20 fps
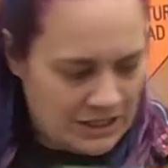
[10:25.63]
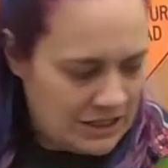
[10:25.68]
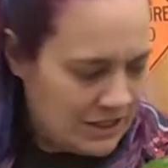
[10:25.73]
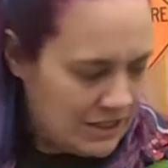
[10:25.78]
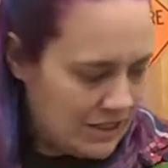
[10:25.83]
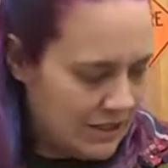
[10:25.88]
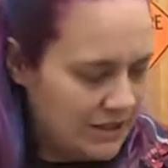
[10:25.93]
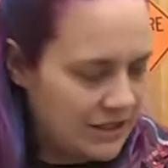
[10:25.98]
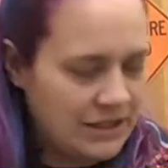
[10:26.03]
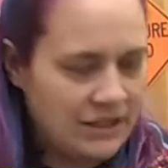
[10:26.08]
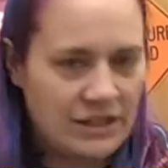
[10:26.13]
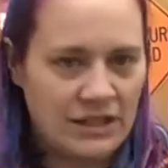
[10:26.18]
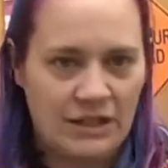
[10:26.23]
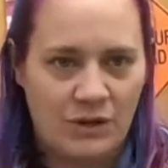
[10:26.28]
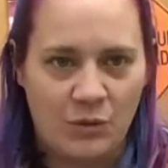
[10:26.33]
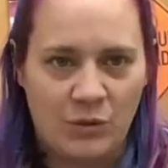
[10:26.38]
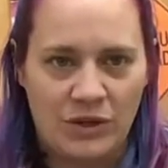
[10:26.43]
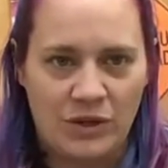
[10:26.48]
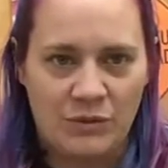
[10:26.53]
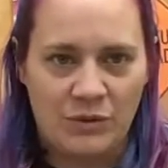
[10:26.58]
I think
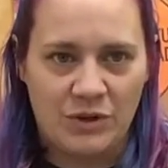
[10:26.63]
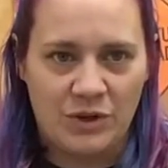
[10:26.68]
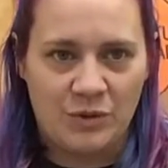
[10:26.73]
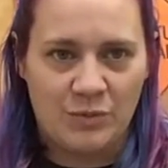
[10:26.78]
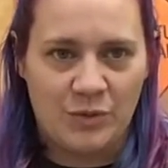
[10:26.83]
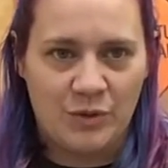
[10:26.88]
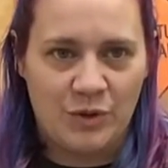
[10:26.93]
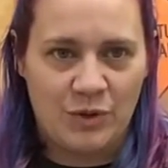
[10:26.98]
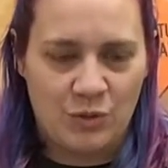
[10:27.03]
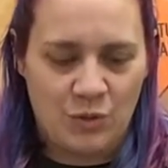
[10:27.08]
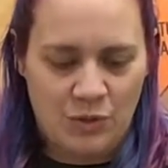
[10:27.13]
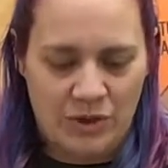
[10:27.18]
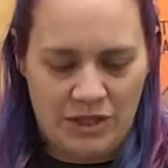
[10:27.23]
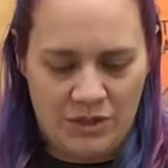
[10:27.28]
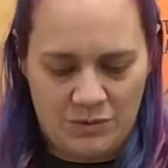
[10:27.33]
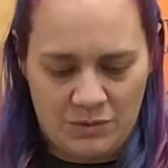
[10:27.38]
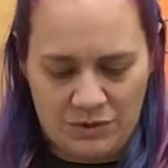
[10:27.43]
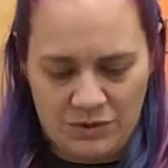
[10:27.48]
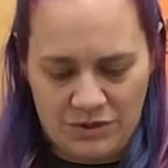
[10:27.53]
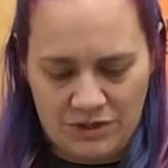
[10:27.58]
we will put Wade
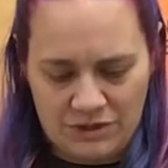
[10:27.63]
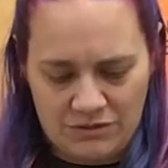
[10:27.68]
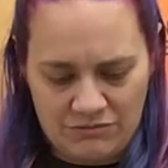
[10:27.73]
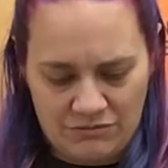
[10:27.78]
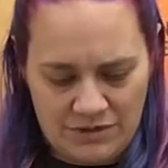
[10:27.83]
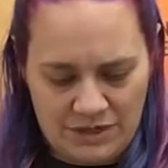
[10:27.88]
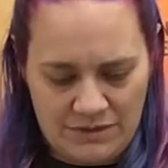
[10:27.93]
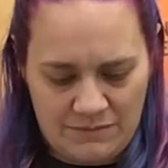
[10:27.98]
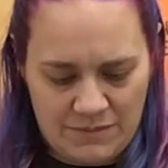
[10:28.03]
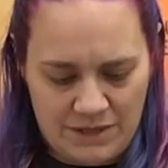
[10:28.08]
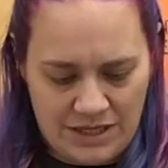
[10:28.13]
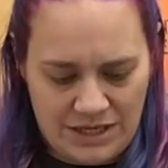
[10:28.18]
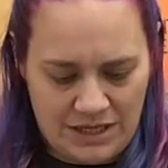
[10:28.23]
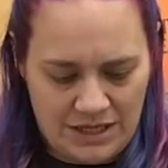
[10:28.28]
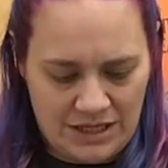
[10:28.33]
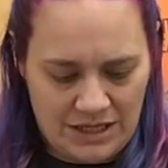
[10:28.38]
Wilson right back